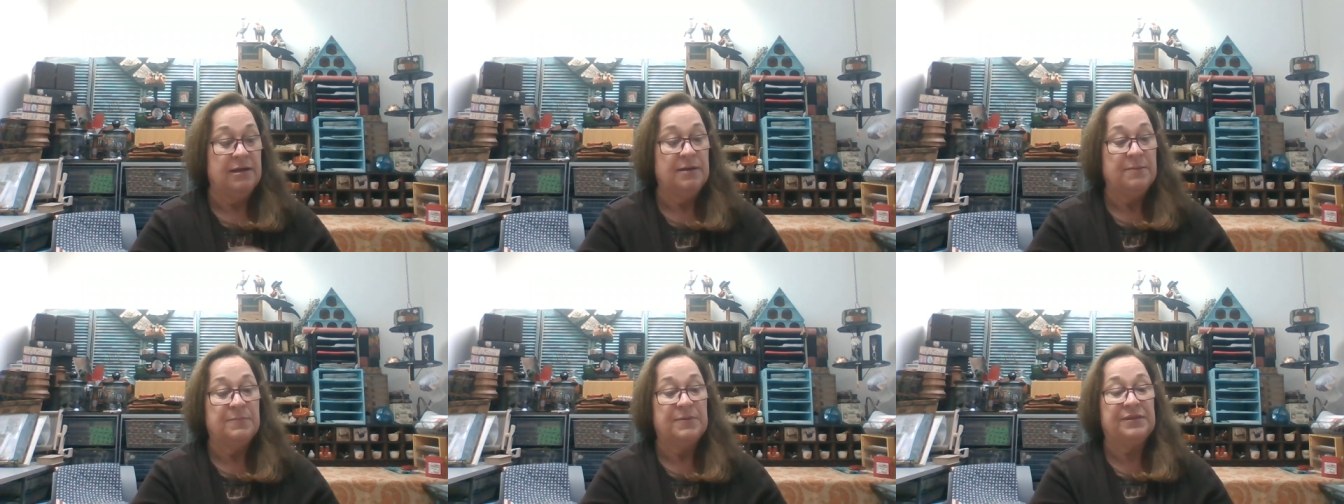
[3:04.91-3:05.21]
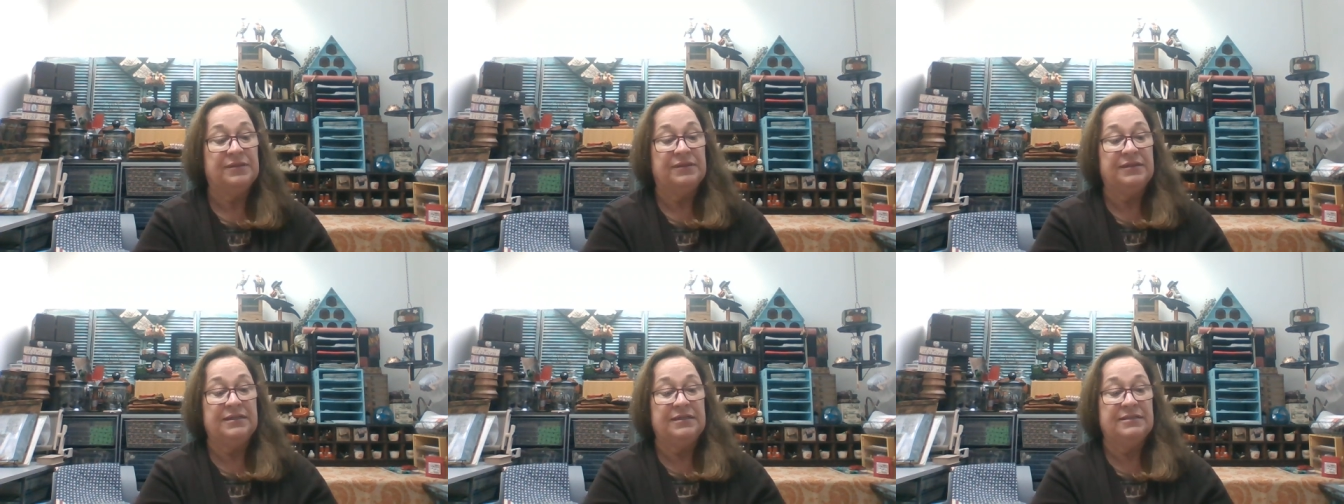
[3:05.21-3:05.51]

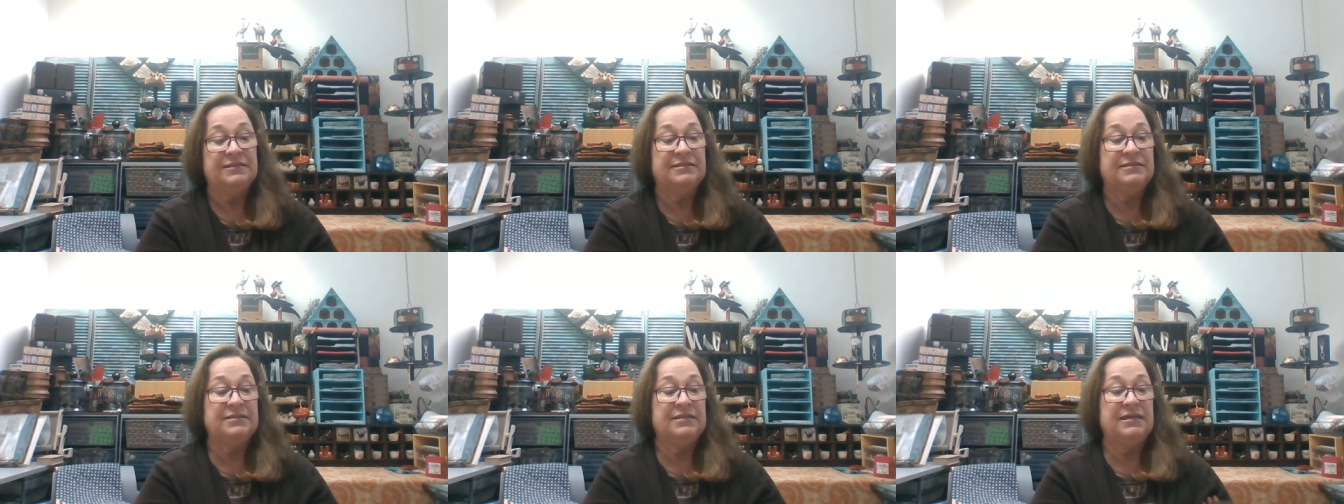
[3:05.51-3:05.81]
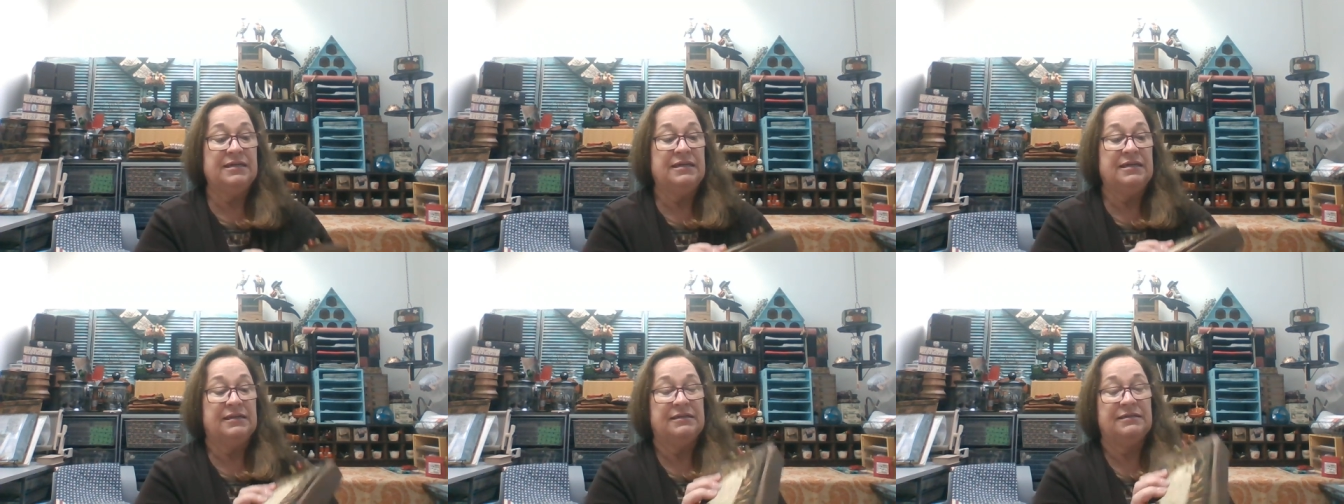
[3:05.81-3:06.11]
But this
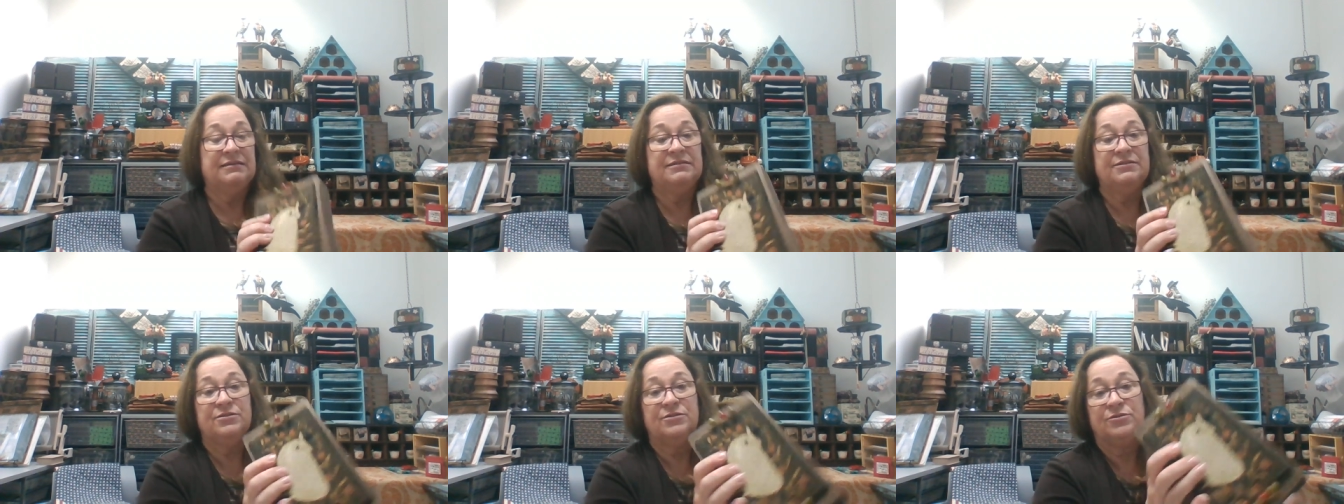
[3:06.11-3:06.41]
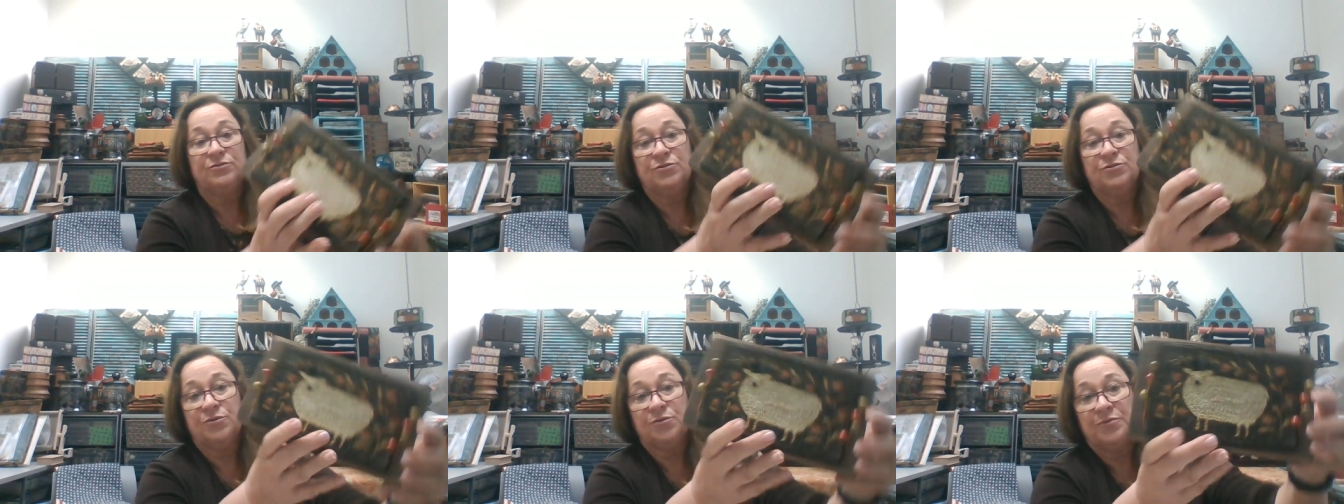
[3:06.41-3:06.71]

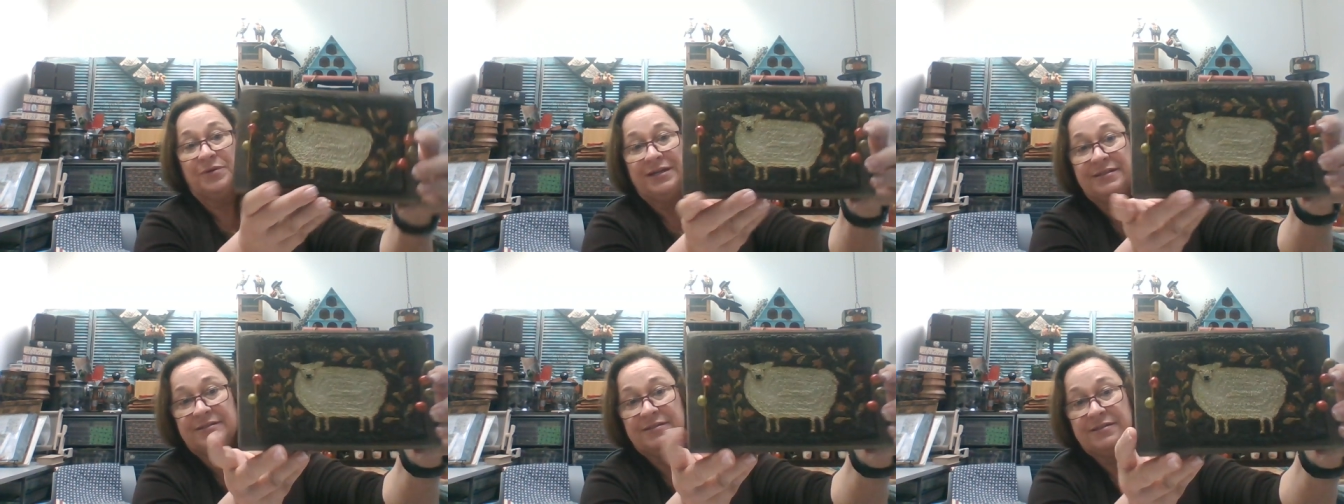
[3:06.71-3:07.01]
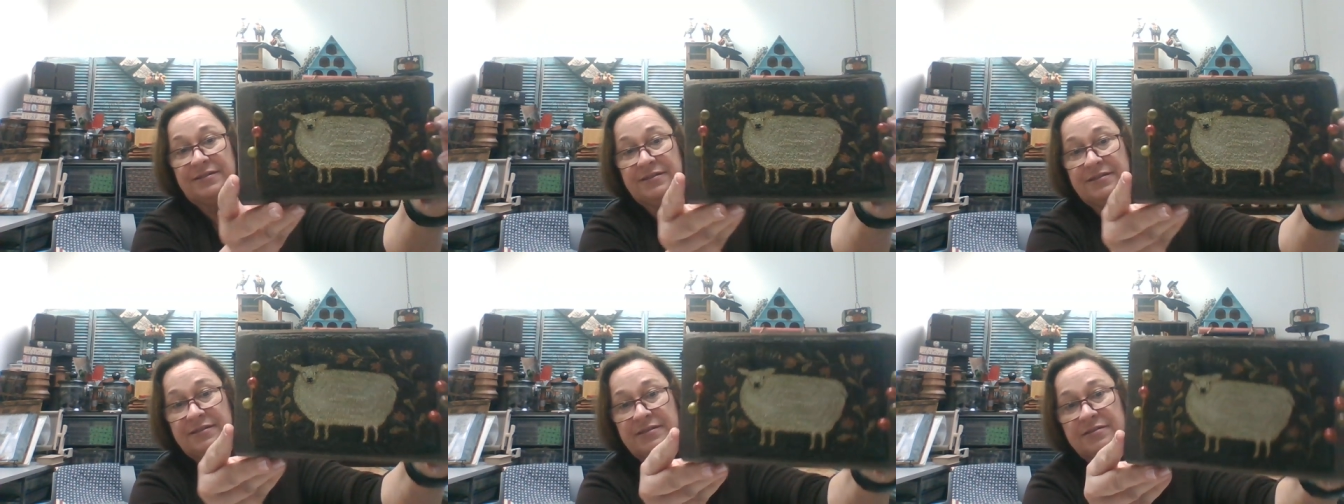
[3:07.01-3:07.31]
is
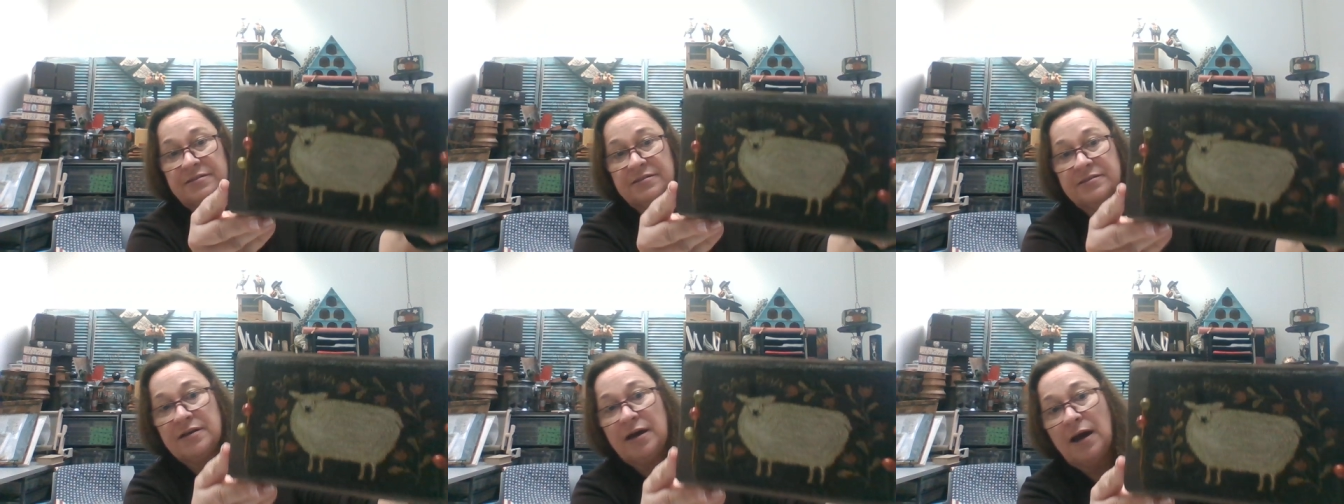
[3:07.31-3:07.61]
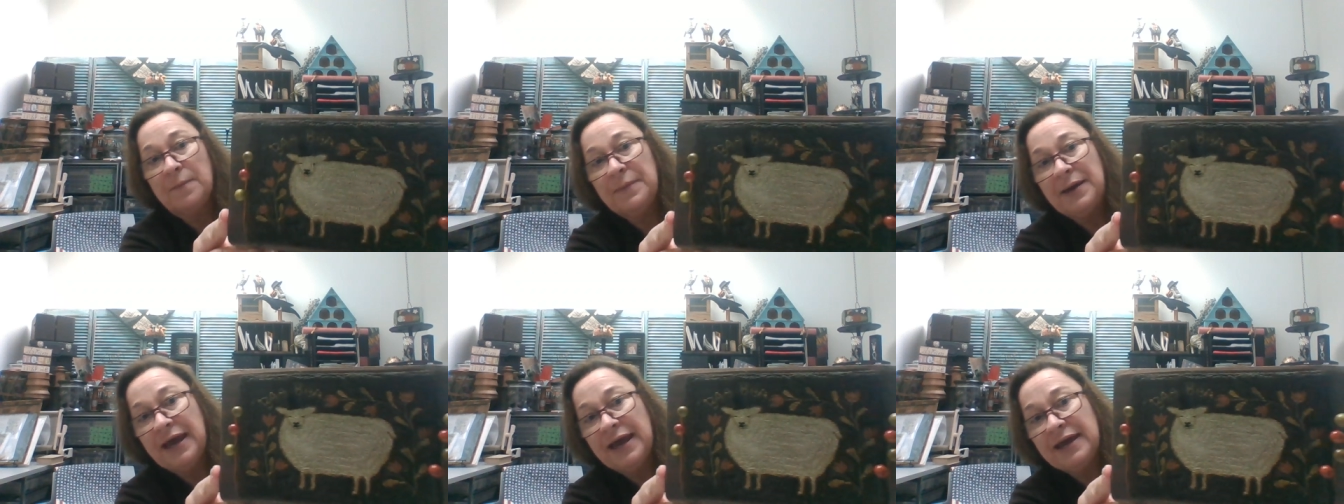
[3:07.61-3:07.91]
Teresa's
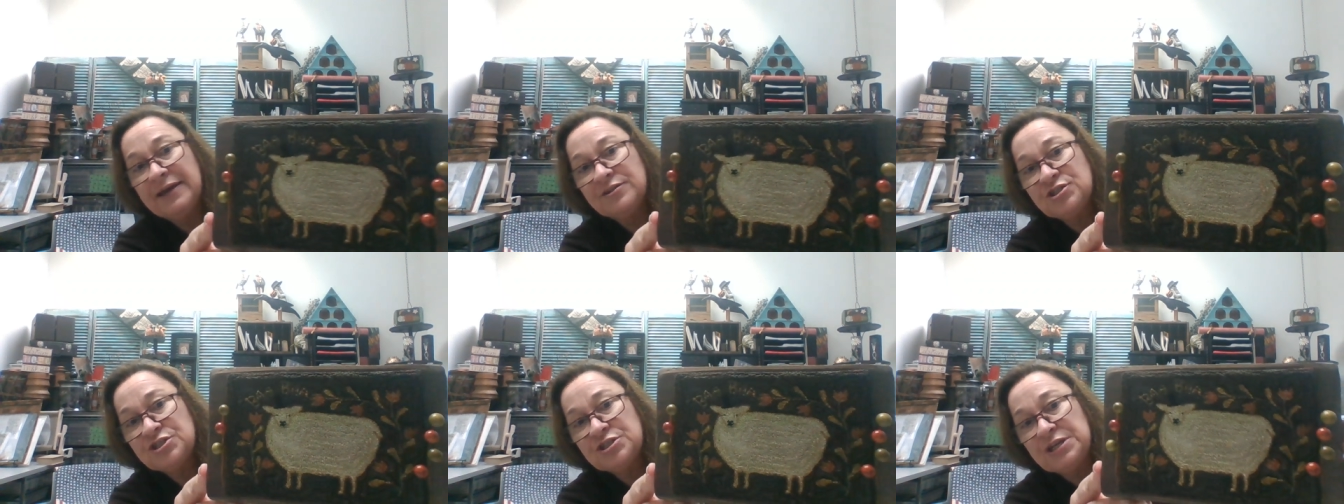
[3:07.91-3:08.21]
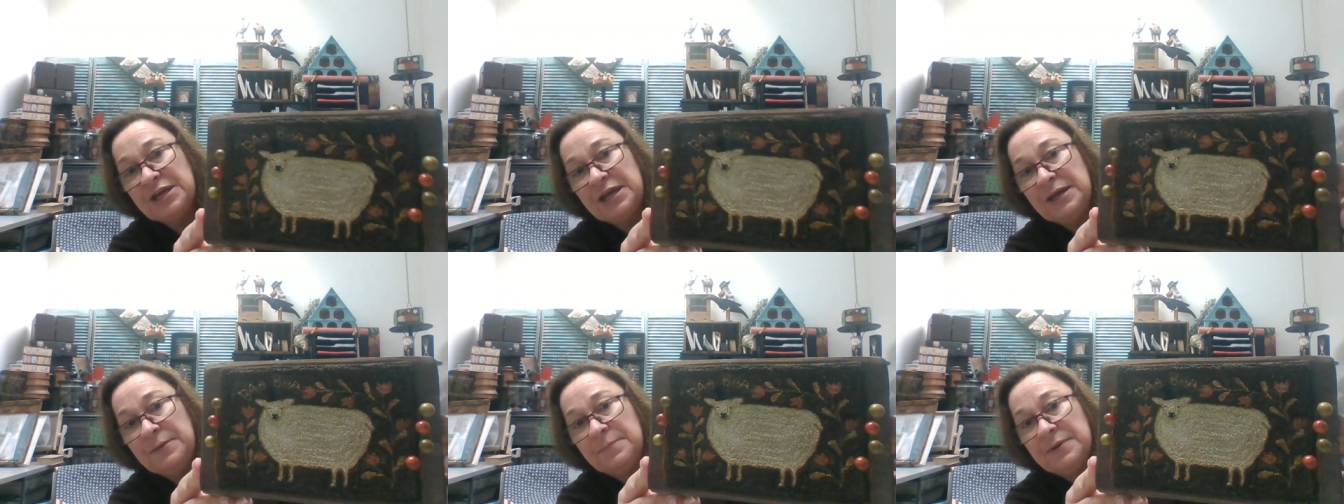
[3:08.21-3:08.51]
Top Hat
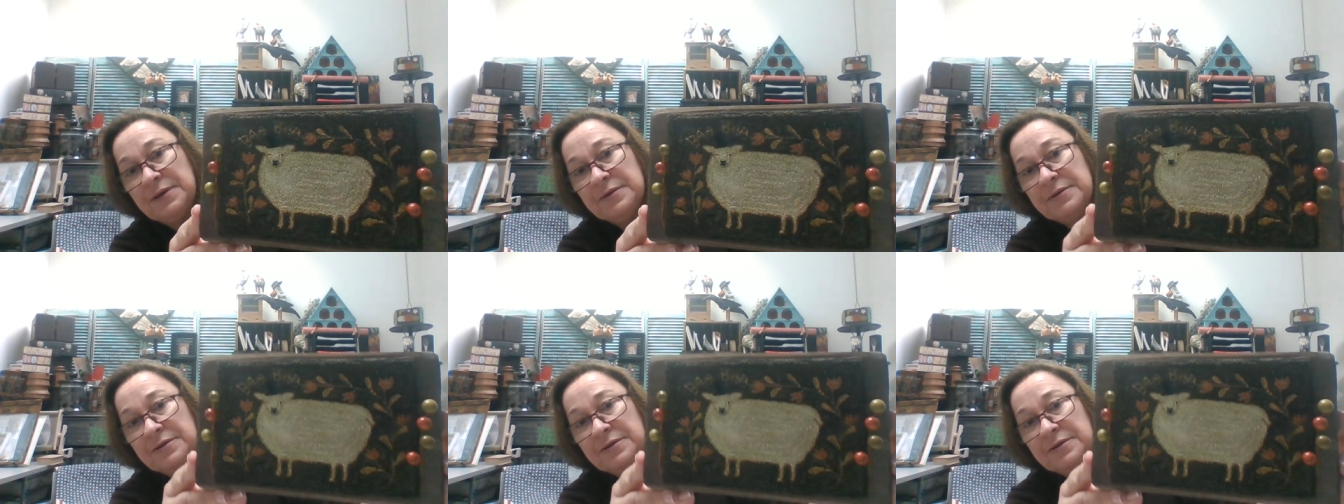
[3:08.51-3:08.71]
Sheep.